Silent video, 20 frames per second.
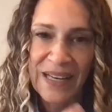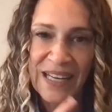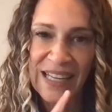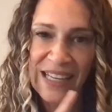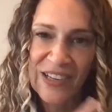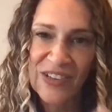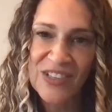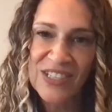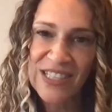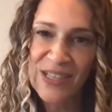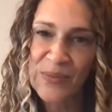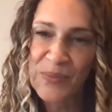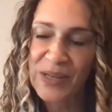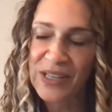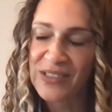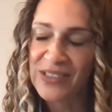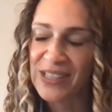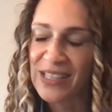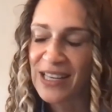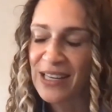But here's the
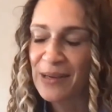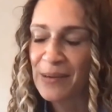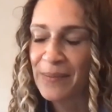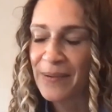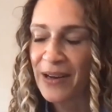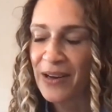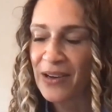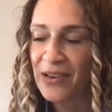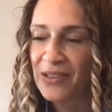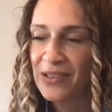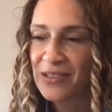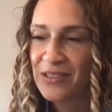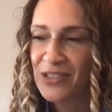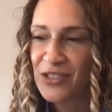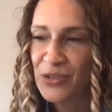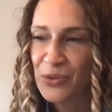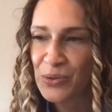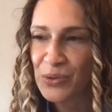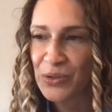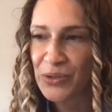weird thing about
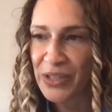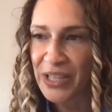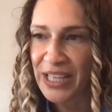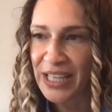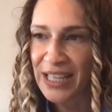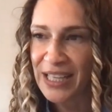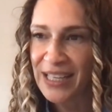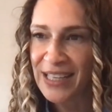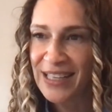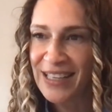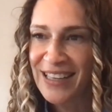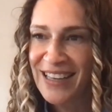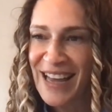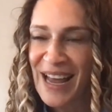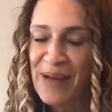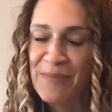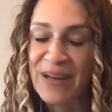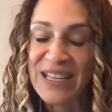jewelry.